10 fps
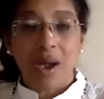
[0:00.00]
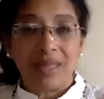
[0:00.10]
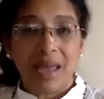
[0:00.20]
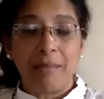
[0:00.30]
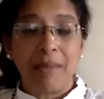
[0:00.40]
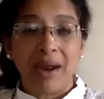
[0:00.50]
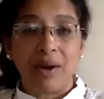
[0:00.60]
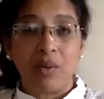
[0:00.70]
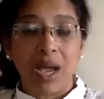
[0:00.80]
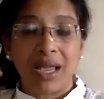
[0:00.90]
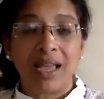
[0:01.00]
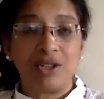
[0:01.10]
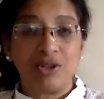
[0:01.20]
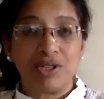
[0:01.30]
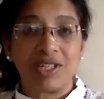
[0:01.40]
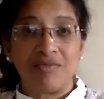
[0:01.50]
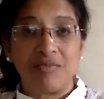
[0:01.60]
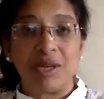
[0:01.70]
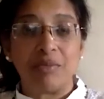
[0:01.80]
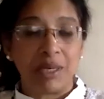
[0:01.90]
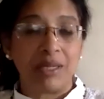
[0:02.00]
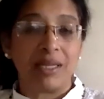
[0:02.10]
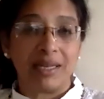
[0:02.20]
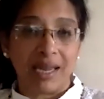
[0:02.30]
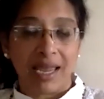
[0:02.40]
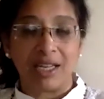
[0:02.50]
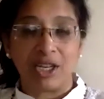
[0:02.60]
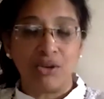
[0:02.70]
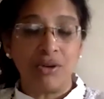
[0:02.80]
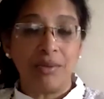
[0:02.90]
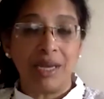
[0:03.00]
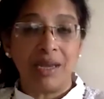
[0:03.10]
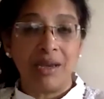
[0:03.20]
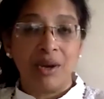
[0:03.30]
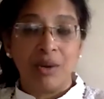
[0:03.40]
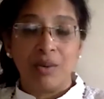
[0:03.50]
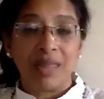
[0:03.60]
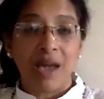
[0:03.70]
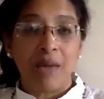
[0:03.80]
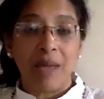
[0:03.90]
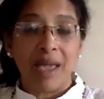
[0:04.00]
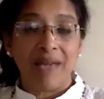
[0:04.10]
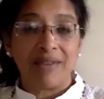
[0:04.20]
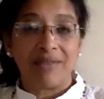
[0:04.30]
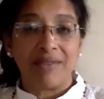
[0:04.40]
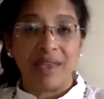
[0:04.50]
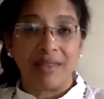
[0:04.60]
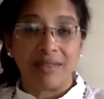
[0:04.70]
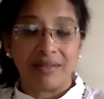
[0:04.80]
would that matter? Why can't you just give me a pill and cure me without my having faith?